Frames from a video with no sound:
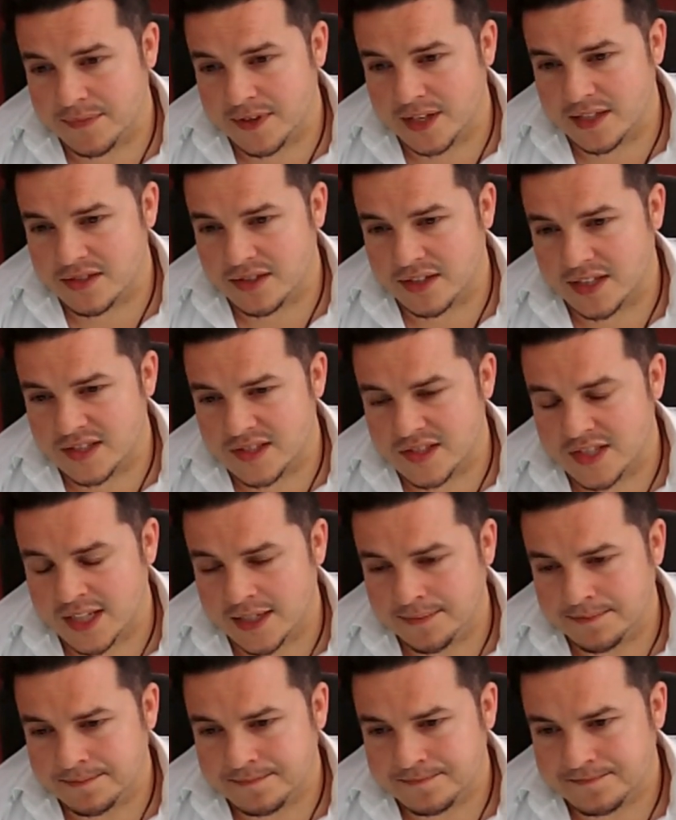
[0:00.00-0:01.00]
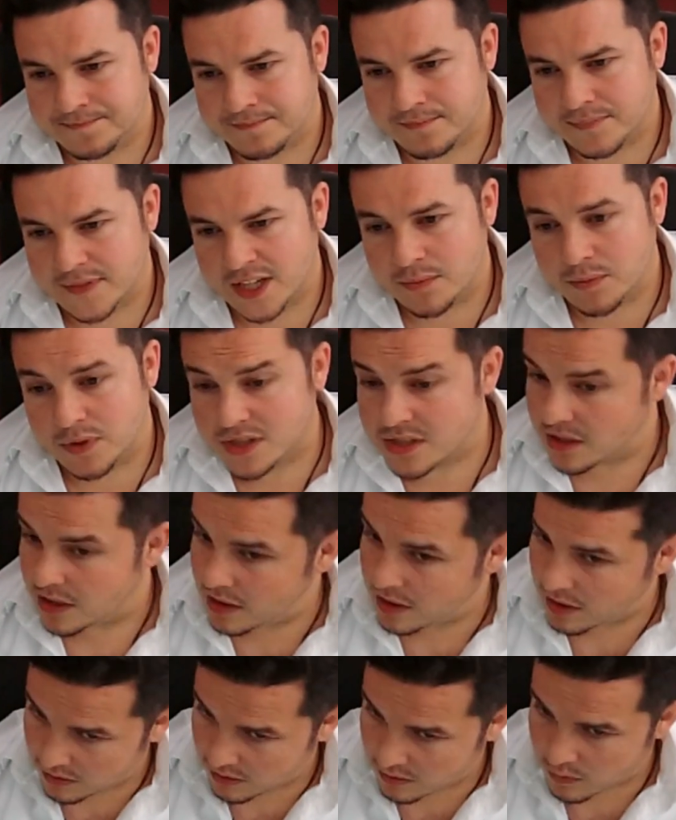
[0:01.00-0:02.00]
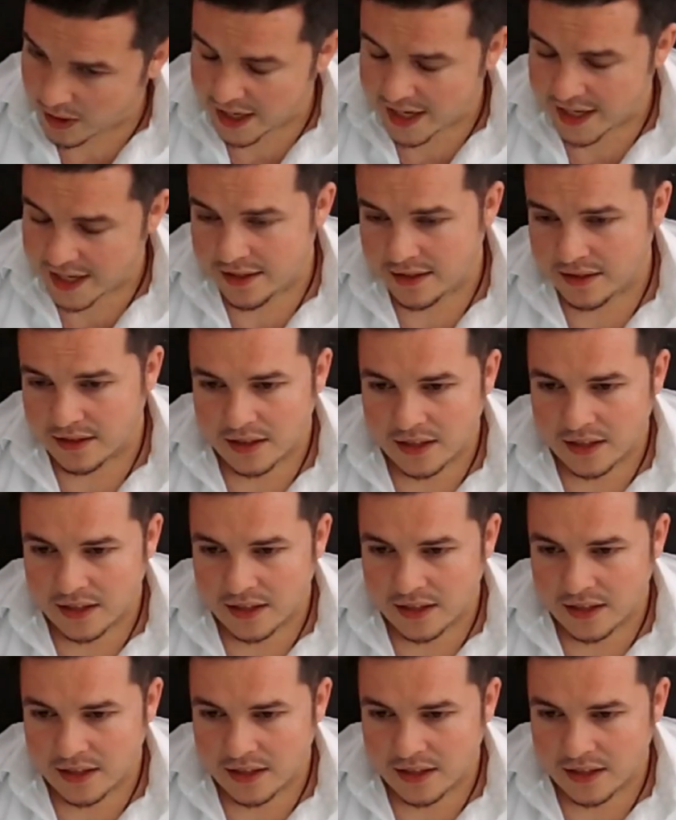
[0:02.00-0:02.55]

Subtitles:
as you can see. It was a long way.